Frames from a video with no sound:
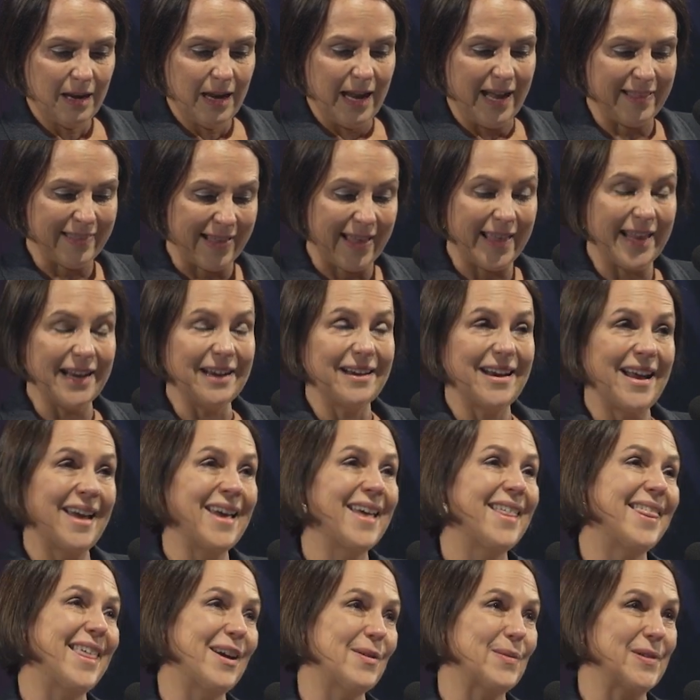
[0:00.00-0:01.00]
And then
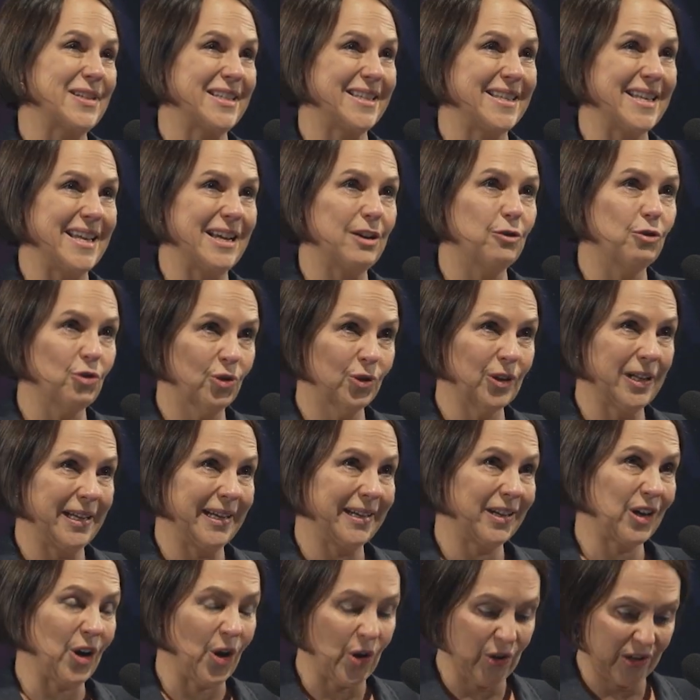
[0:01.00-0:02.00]
there was the gruelling
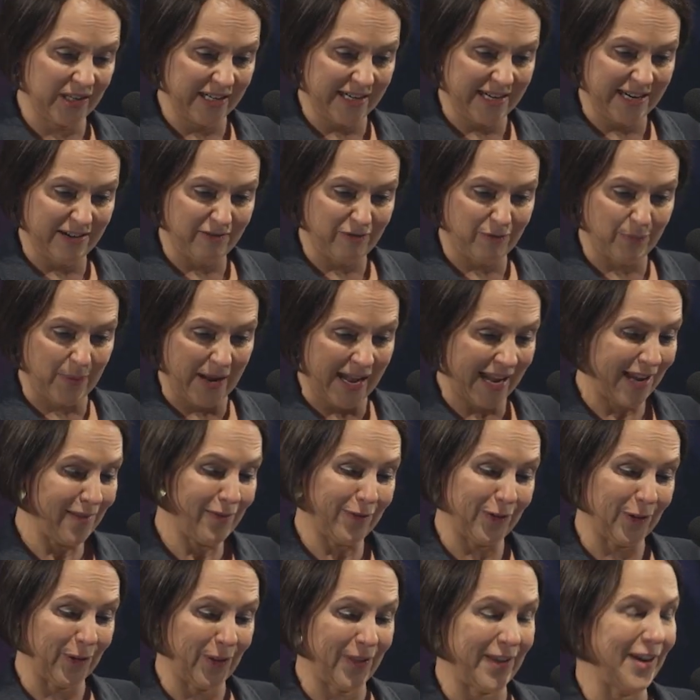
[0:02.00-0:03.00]
cognitive
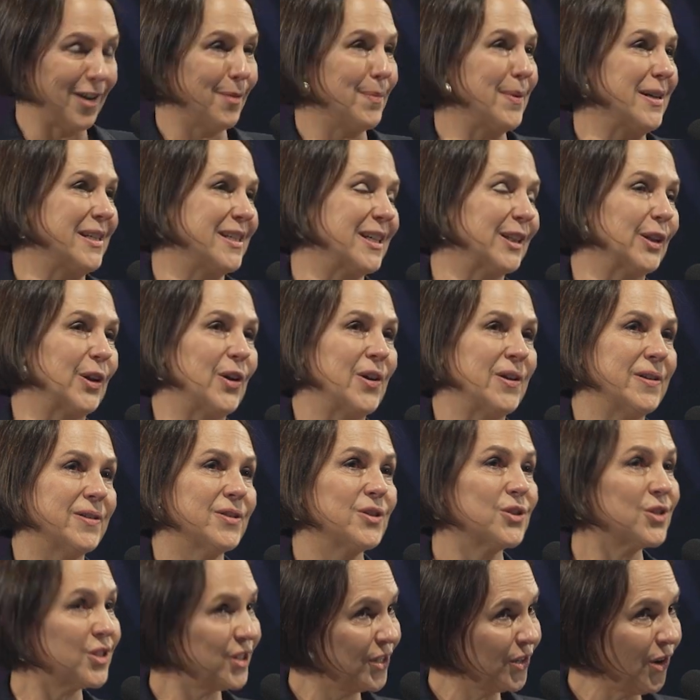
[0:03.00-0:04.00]
behavioural therapy to learn
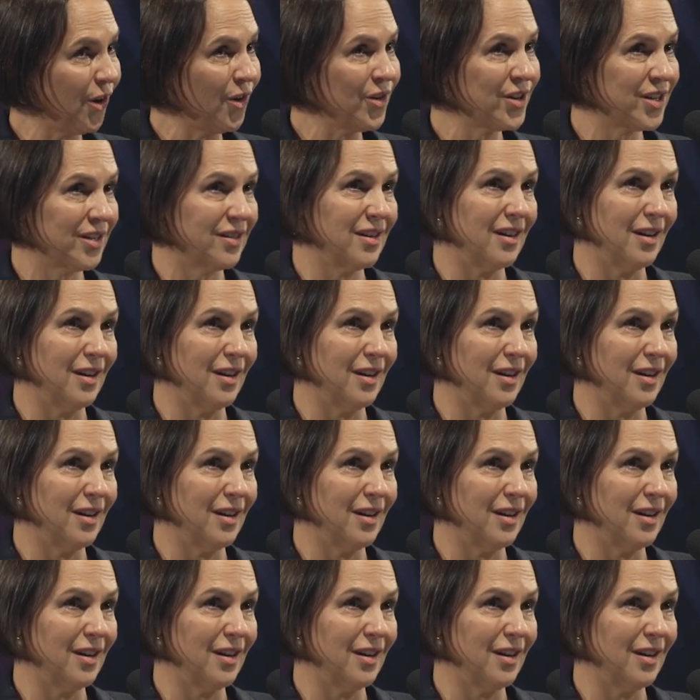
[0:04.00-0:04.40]
to not